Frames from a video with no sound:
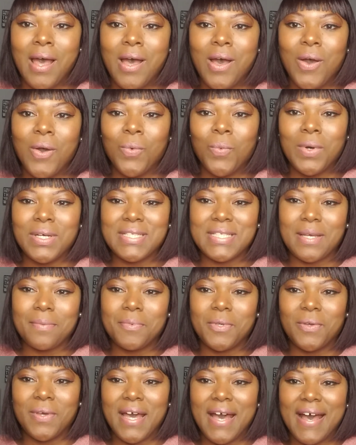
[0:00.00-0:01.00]
What's up,
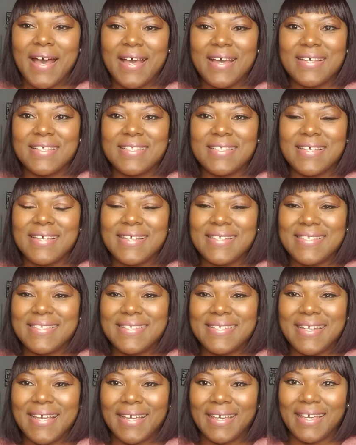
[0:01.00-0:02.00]
you guys? It's
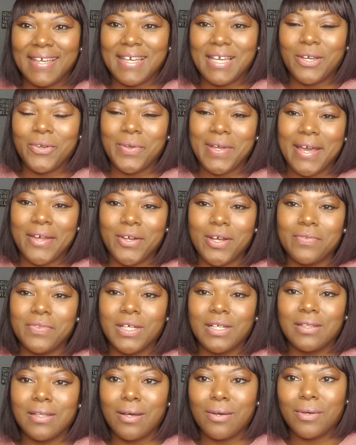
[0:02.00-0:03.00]
Nicci, creator of the
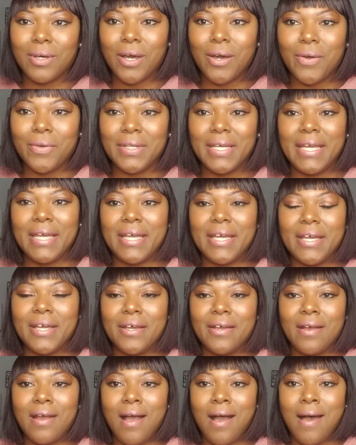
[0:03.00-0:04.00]
Glow Code
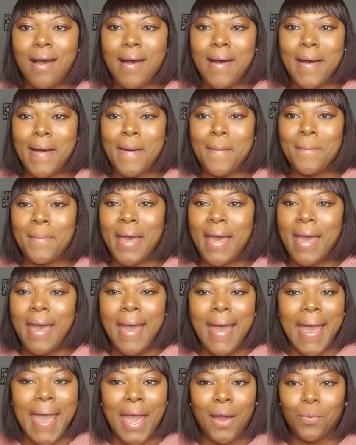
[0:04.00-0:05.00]
here.
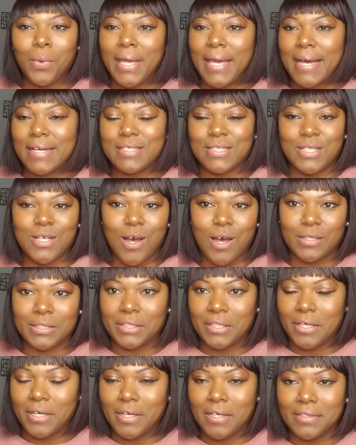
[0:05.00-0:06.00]
And we got to talk,
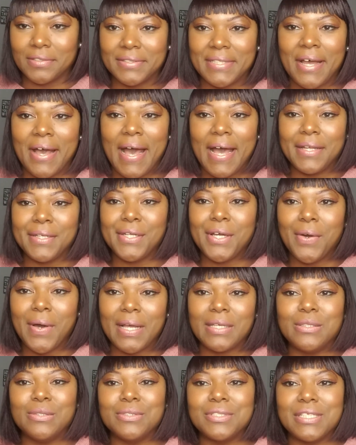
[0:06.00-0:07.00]
y'all. Now, I know I
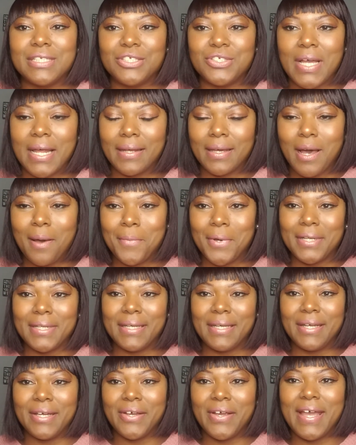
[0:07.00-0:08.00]
usually try to come on
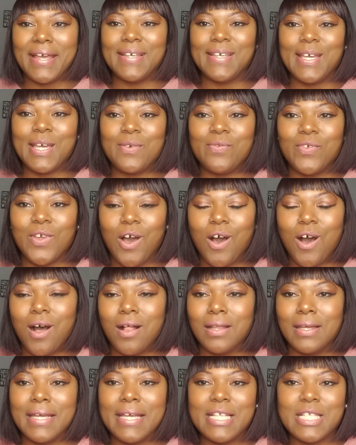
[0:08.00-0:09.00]
here and give y'all
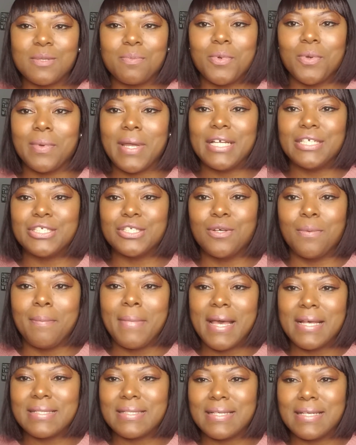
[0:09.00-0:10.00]
an inspirational
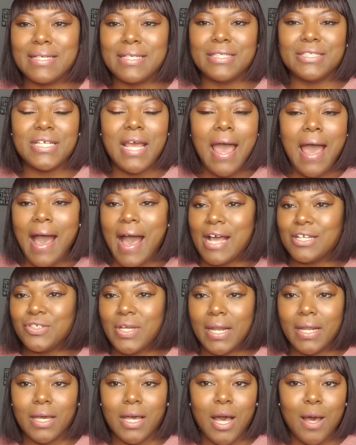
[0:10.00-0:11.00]
message. I try
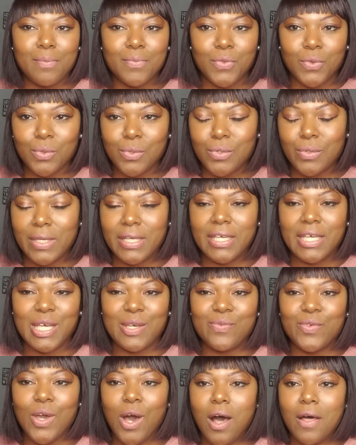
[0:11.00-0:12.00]
to come through and
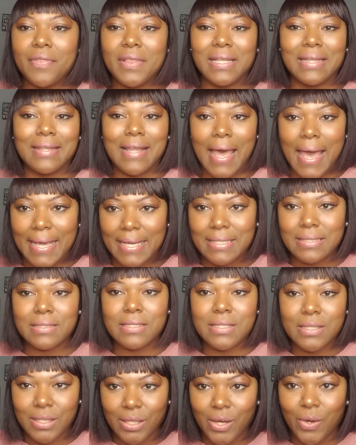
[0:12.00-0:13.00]
give y'all the
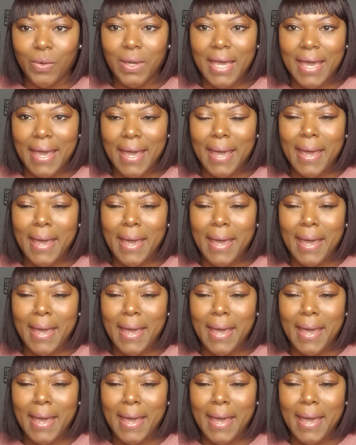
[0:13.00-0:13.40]
light, okay?